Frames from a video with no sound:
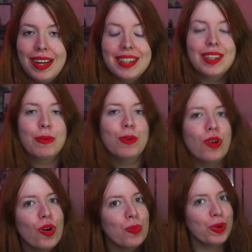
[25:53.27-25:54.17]
like they will
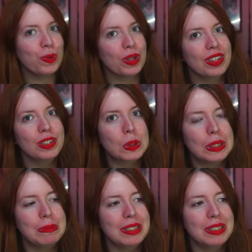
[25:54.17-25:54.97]
open with this one